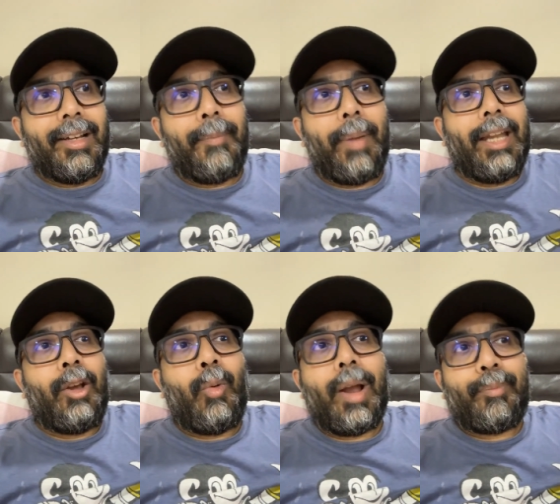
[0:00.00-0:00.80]

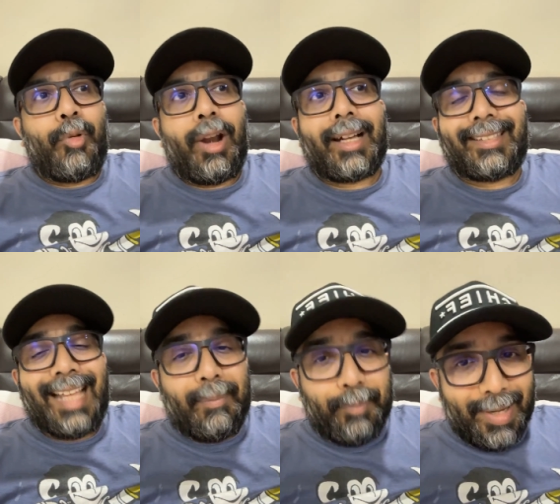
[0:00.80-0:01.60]
Depending on what
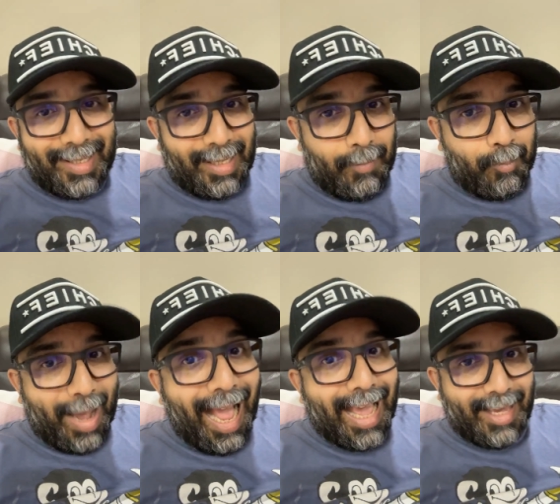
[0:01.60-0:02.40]
product that person
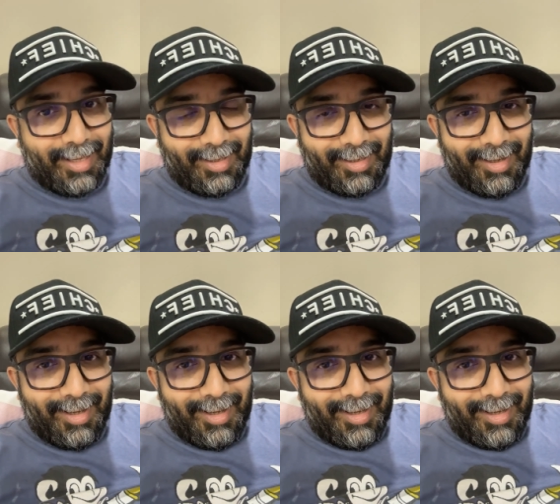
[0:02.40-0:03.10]
buys,